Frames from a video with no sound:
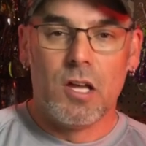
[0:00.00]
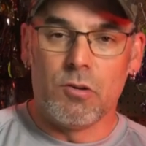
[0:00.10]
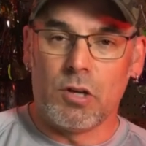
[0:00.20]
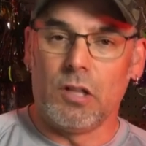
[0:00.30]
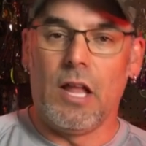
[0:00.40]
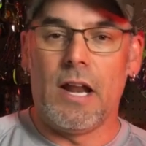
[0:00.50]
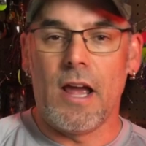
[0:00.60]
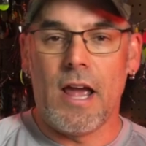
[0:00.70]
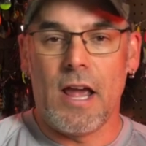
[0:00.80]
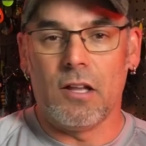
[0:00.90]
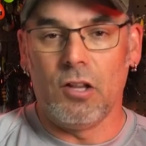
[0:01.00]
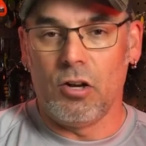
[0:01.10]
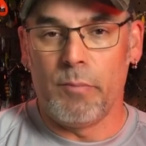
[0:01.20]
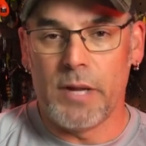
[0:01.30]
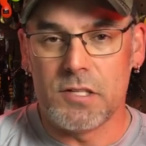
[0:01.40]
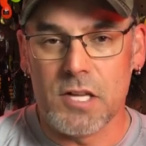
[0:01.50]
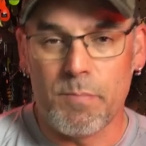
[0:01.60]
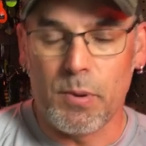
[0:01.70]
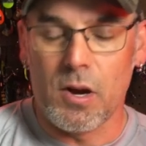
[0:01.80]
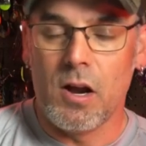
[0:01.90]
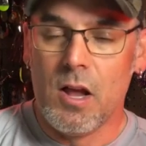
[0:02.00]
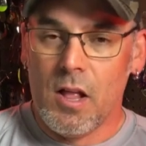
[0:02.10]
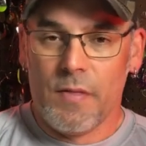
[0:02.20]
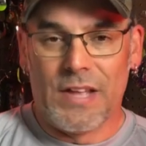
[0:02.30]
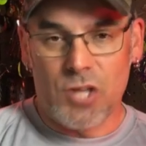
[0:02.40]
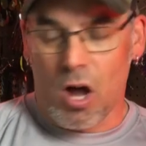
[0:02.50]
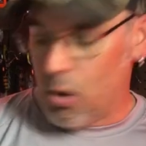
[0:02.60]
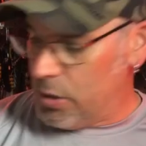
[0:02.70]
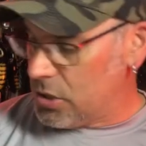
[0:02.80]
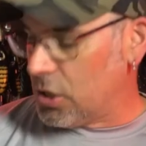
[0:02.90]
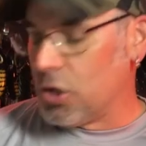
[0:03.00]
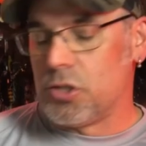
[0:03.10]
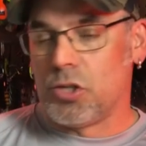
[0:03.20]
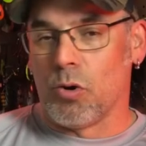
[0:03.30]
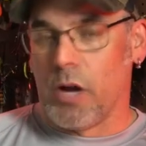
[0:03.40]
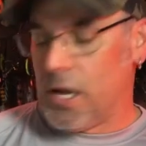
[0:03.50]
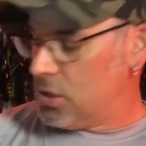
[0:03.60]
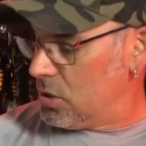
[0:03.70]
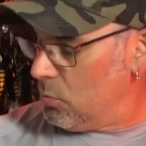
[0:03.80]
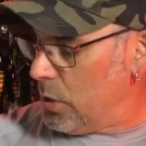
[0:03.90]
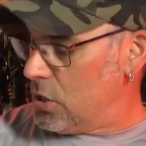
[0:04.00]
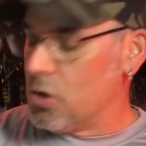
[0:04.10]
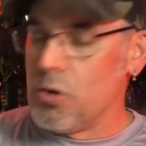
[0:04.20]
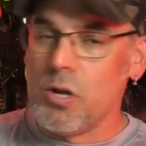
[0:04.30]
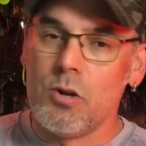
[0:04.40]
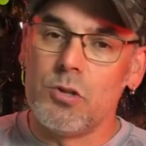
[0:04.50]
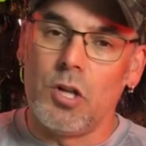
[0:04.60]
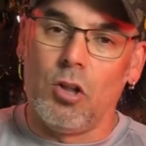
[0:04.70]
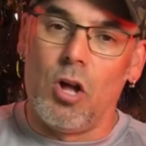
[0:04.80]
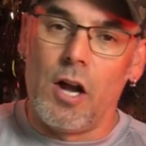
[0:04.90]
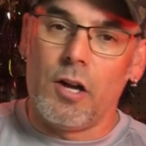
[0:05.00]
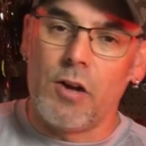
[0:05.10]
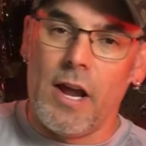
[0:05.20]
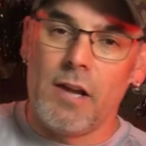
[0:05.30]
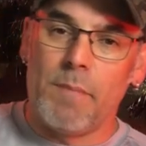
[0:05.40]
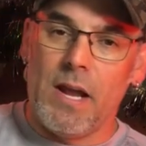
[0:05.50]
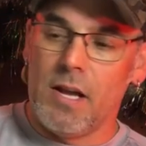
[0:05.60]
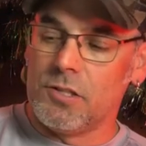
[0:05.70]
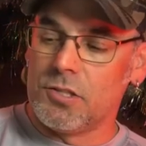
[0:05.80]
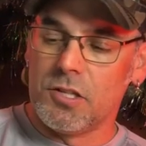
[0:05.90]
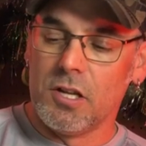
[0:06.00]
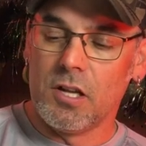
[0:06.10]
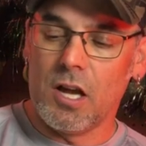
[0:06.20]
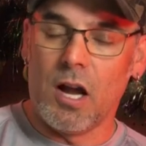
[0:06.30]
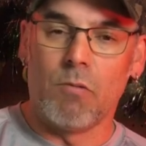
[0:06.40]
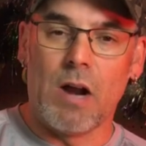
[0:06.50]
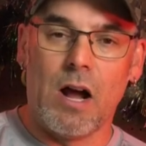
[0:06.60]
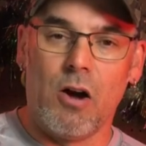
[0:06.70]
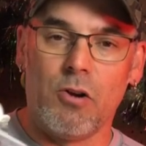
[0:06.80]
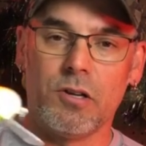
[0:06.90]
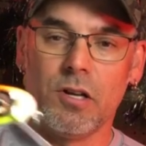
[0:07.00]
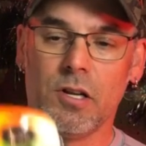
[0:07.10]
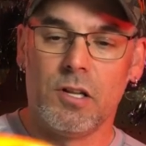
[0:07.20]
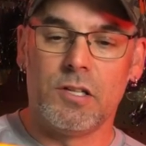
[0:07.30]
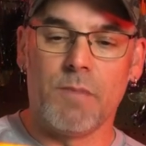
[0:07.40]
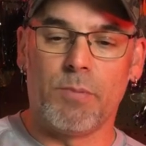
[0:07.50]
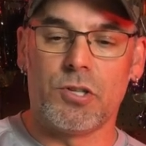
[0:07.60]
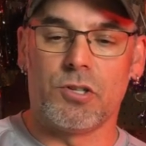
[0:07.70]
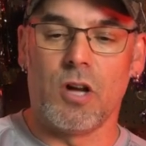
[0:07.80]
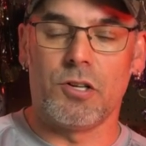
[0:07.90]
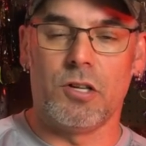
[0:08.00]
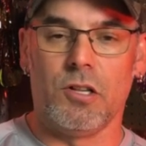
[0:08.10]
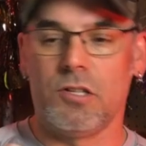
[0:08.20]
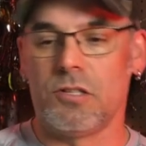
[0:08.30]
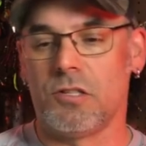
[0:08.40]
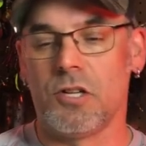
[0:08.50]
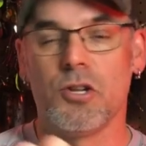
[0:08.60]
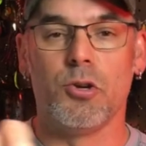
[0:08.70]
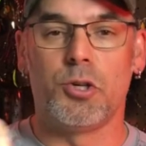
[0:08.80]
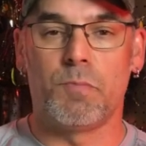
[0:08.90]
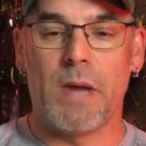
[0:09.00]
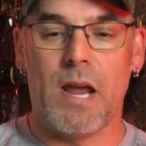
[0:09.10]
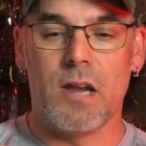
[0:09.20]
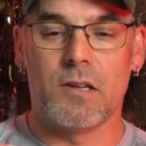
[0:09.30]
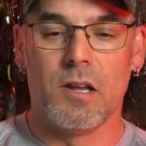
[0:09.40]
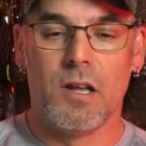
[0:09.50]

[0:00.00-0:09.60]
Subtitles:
You can let it hang a little bit deeper. That's always a good choice. We do use a lot of crankbaits around deeper structure. This is a noosh bait.